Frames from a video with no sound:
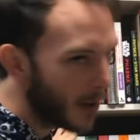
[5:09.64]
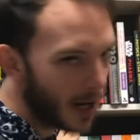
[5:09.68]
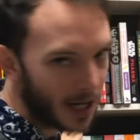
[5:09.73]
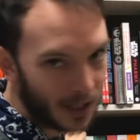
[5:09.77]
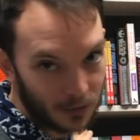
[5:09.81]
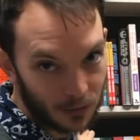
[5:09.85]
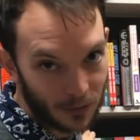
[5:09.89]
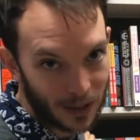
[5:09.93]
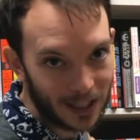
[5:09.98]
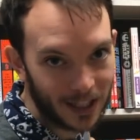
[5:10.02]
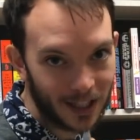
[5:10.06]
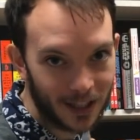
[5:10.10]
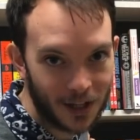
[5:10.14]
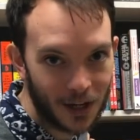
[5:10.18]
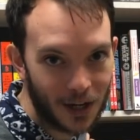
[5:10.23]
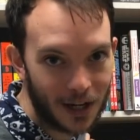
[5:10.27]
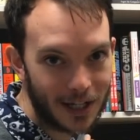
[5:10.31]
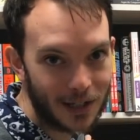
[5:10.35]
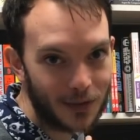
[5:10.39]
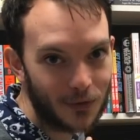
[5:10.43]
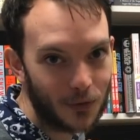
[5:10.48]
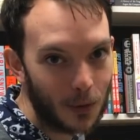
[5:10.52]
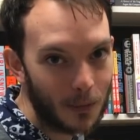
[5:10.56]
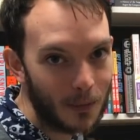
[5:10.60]
might
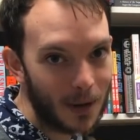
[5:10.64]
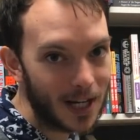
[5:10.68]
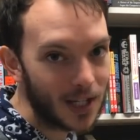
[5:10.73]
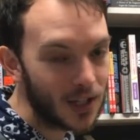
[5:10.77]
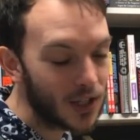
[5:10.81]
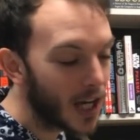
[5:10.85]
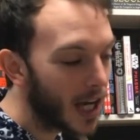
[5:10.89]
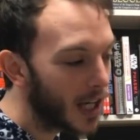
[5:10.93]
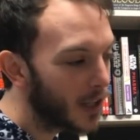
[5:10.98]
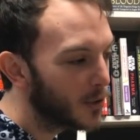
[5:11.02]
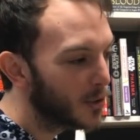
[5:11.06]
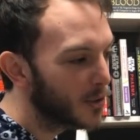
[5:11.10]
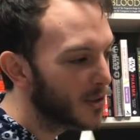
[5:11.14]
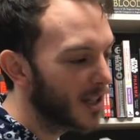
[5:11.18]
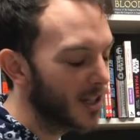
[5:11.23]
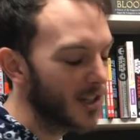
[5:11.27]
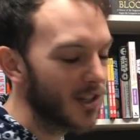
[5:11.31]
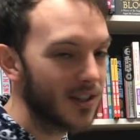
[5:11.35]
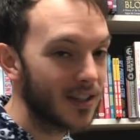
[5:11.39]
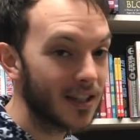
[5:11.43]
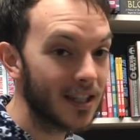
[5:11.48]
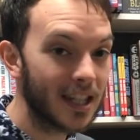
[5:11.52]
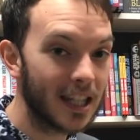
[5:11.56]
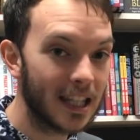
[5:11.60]
recognise from my channel,
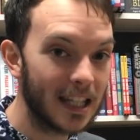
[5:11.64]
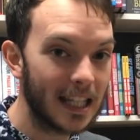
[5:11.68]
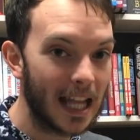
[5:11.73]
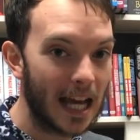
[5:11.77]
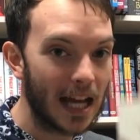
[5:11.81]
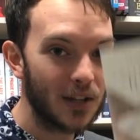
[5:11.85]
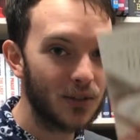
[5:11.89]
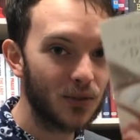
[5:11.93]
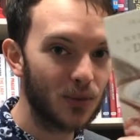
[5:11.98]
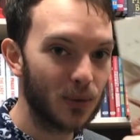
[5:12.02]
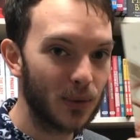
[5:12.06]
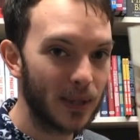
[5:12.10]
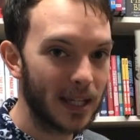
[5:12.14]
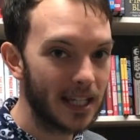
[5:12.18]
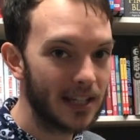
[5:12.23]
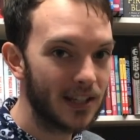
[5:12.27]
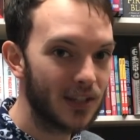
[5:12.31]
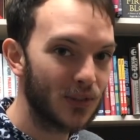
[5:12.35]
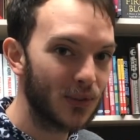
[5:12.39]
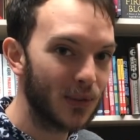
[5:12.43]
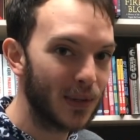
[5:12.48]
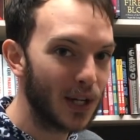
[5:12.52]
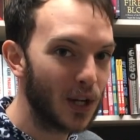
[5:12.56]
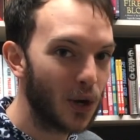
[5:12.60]
such as The Natural
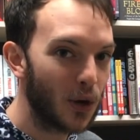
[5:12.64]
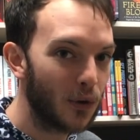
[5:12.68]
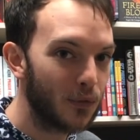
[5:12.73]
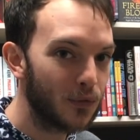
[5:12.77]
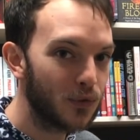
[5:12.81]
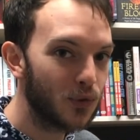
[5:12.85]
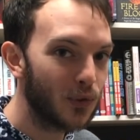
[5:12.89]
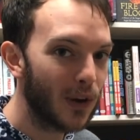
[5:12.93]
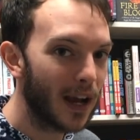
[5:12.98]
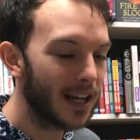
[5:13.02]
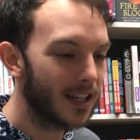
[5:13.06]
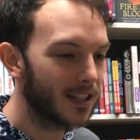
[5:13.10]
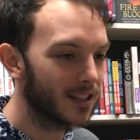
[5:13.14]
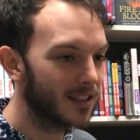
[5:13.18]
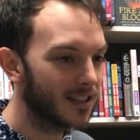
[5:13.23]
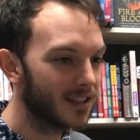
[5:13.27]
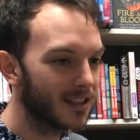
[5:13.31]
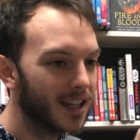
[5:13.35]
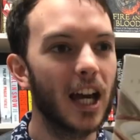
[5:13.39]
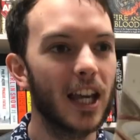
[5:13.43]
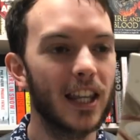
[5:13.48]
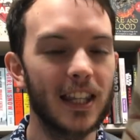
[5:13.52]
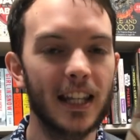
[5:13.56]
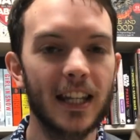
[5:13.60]
History of
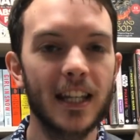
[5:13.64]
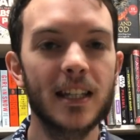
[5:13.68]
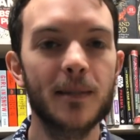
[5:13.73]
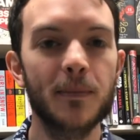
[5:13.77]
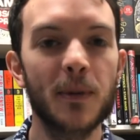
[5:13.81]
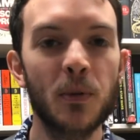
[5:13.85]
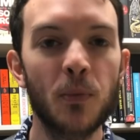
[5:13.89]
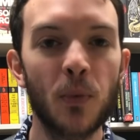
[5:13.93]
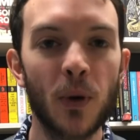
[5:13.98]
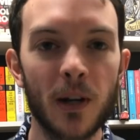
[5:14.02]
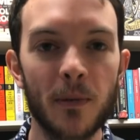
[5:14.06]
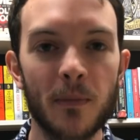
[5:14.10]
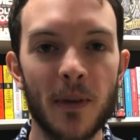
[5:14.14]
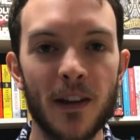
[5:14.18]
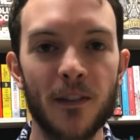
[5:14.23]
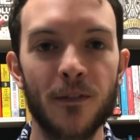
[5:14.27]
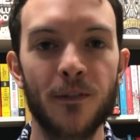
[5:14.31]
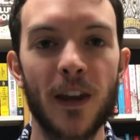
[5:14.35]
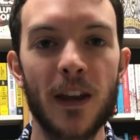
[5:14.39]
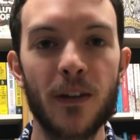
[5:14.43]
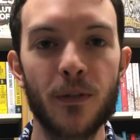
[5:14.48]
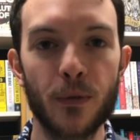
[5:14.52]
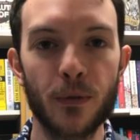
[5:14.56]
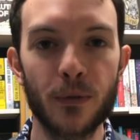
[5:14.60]
Dragons. I think it's been one of my
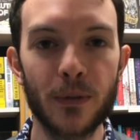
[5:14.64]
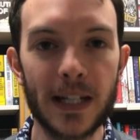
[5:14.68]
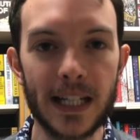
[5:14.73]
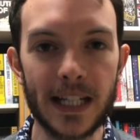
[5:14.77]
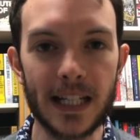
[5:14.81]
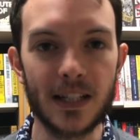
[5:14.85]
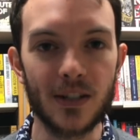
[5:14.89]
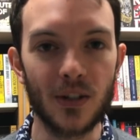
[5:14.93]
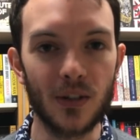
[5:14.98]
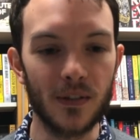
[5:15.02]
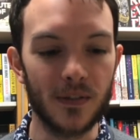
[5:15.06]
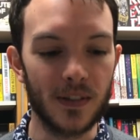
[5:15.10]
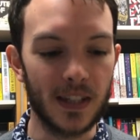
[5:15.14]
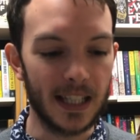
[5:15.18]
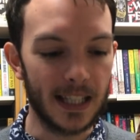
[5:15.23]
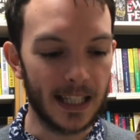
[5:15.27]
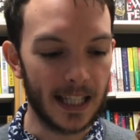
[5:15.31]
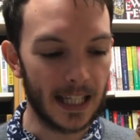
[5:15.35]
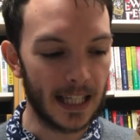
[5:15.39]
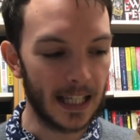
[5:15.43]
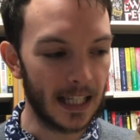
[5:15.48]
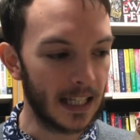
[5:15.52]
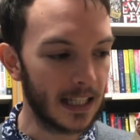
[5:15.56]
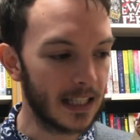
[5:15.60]
favourite reads of the
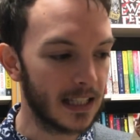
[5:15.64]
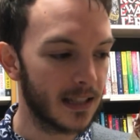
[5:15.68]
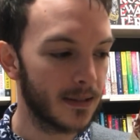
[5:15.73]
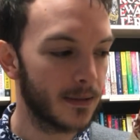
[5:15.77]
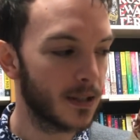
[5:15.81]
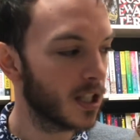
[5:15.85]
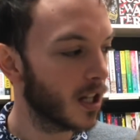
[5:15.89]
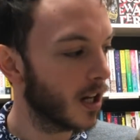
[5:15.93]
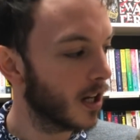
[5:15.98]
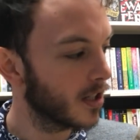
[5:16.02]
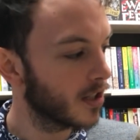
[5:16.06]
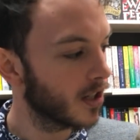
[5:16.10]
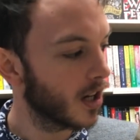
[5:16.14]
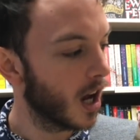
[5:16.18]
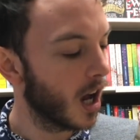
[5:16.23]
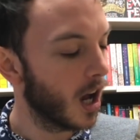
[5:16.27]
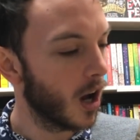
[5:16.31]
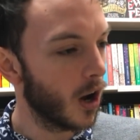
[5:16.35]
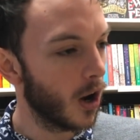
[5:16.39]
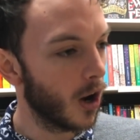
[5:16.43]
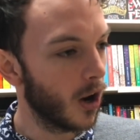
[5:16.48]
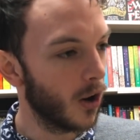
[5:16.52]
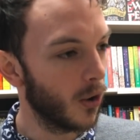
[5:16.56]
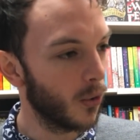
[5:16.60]
year. It's such
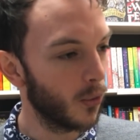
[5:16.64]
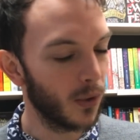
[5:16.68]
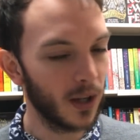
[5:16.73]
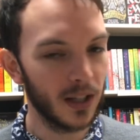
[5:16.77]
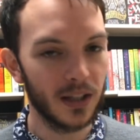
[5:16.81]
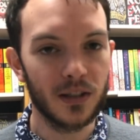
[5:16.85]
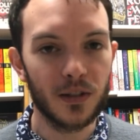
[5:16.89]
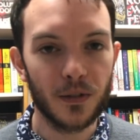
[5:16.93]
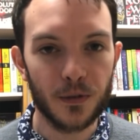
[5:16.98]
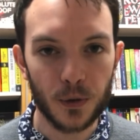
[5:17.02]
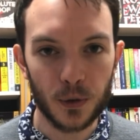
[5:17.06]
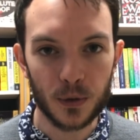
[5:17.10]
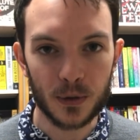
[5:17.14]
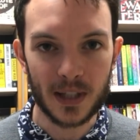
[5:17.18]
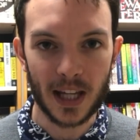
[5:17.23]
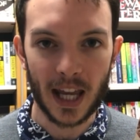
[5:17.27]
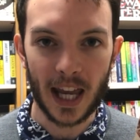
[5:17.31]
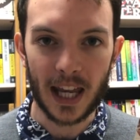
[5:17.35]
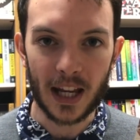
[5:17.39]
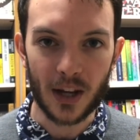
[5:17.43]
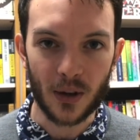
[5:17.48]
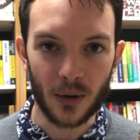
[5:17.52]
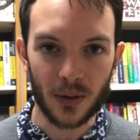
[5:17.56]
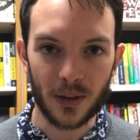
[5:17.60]
a wonderful
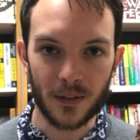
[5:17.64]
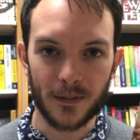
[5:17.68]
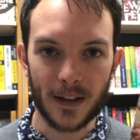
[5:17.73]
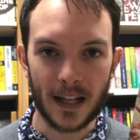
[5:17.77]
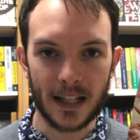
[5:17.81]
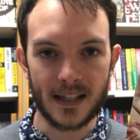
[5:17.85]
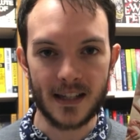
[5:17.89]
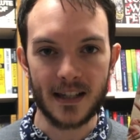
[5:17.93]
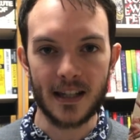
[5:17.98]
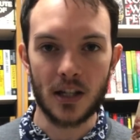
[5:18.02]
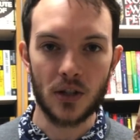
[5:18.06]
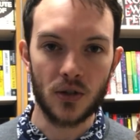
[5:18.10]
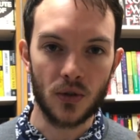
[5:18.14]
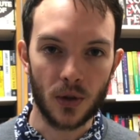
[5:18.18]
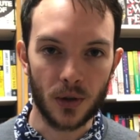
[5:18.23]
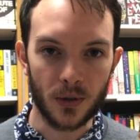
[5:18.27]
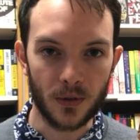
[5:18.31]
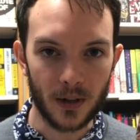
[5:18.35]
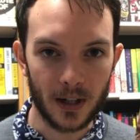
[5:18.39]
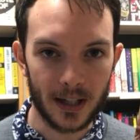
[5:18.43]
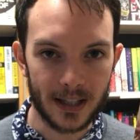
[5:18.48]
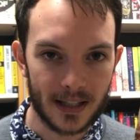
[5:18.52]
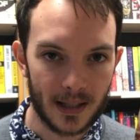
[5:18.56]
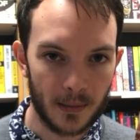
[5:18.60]
take on the fantasy
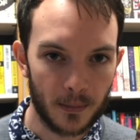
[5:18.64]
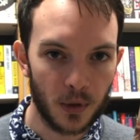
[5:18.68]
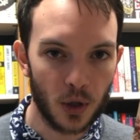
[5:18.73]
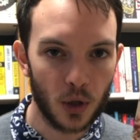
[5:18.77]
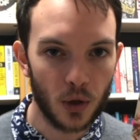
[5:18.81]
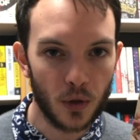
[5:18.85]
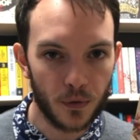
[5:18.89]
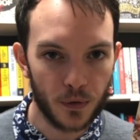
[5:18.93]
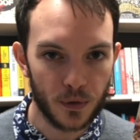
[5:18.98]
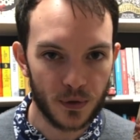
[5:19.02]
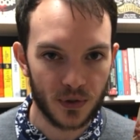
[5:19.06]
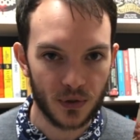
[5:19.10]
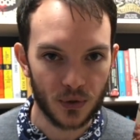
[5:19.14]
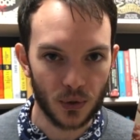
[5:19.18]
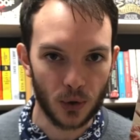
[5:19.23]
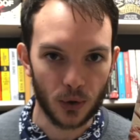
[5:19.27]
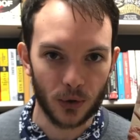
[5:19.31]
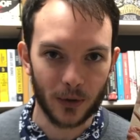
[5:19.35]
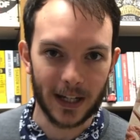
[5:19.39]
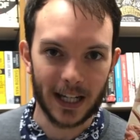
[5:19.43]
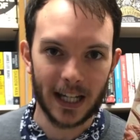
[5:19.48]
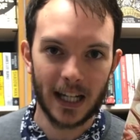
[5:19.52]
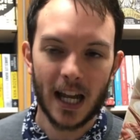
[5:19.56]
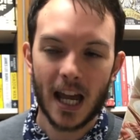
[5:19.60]
genre. It's a beautiful
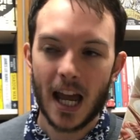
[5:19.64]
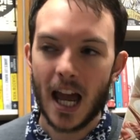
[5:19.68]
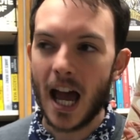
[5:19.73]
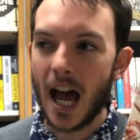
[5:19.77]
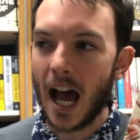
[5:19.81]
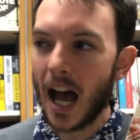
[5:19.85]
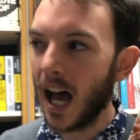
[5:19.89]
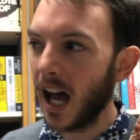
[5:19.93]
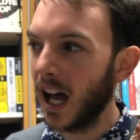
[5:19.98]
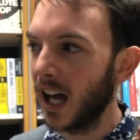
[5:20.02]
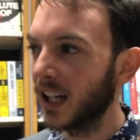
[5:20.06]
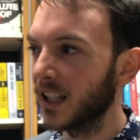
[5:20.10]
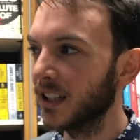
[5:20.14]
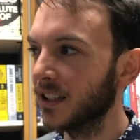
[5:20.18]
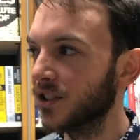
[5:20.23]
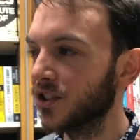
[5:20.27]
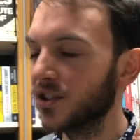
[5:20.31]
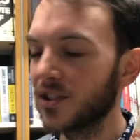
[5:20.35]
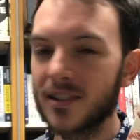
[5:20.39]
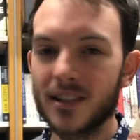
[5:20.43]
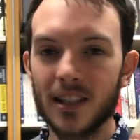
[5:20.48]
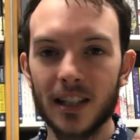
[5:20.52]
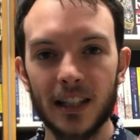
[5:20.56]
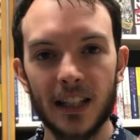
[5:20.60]
story and
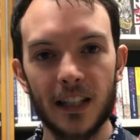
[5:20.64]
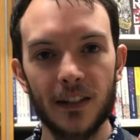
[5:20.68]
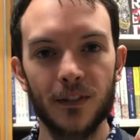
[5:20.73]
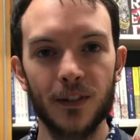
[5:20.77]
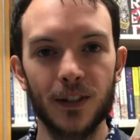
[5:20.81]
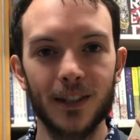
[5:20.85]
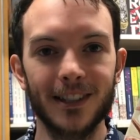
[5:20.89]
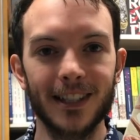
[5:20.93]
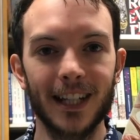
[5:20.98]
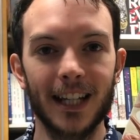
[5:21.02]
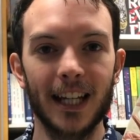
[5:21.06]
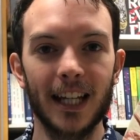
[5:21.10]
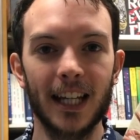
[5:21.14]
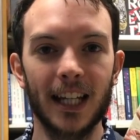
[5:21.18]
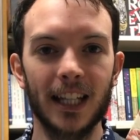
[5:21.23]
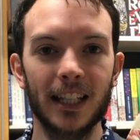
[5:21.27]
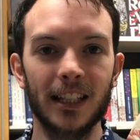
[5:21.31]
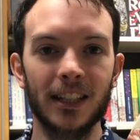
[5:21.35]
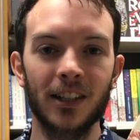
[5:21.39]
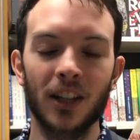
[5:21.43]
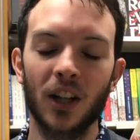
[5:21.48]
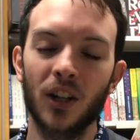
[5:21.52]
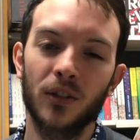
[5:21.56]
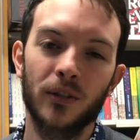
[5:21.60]
just delivered
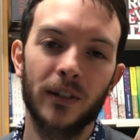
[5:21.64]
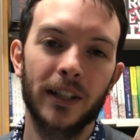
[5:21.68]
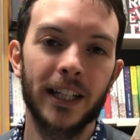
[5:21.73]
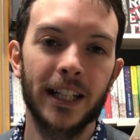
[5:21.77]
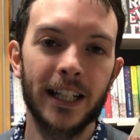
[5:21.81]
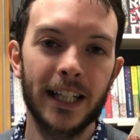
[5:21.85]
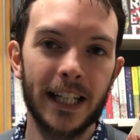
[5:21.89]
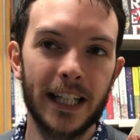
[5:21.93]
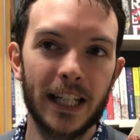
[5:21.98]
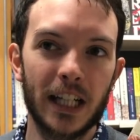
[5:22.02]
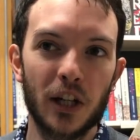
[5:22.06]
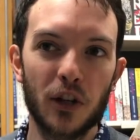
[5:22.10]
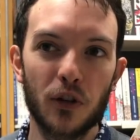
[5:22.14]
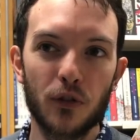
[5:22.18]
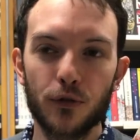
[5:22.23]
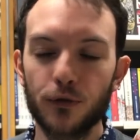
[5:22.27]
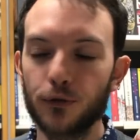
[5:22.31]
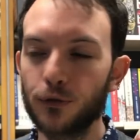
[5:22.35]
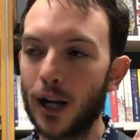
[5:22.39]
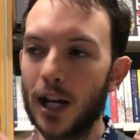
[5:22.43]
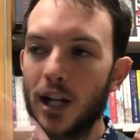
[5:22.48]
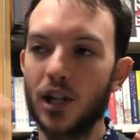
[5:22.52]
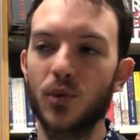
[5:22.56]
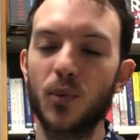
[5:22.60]
in a really
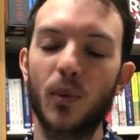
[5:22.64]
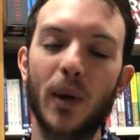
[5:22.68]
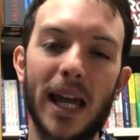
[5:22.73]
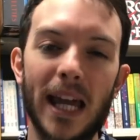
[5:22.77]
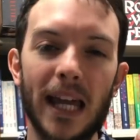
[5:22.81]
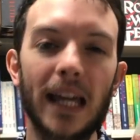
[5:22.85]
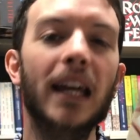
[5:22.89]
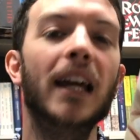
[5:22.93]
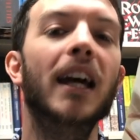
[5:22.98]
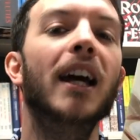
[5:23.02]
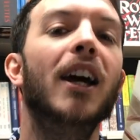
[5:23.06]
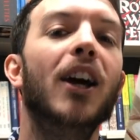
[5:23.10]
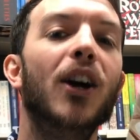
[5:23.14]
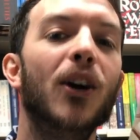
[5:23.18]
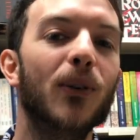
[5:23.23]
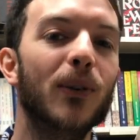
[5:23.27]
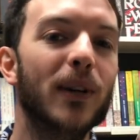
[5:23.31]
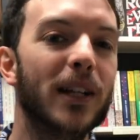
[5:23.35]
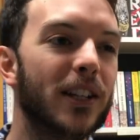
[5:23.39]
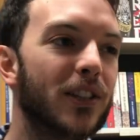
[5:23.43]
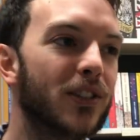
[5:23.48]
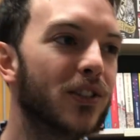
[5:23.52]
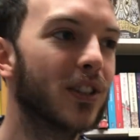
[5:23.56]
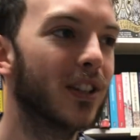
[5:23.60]
fresh way,
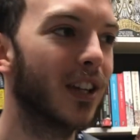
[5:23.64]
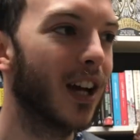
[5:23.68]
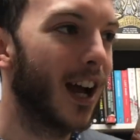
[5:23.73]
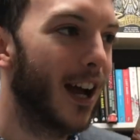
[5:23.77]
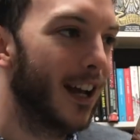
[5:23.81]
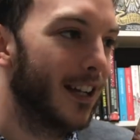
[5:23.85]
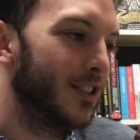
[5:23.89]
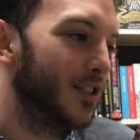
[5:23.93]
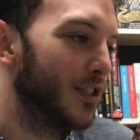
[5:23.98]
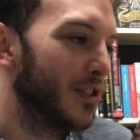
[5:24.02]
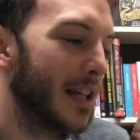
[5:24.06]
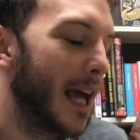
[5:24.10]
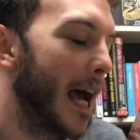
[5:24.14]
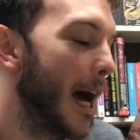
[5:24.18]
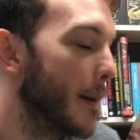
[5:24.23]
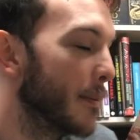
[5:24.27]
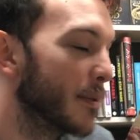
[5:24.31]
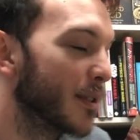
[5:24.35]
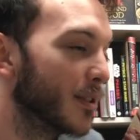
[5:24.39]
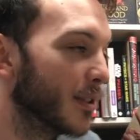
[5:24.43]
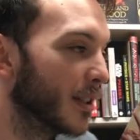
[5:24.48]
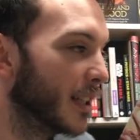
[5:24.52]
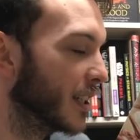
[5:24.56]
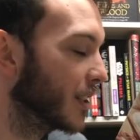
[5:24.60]
which I just
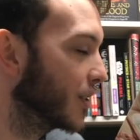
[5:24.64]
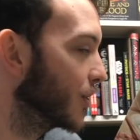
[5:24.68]
absolutely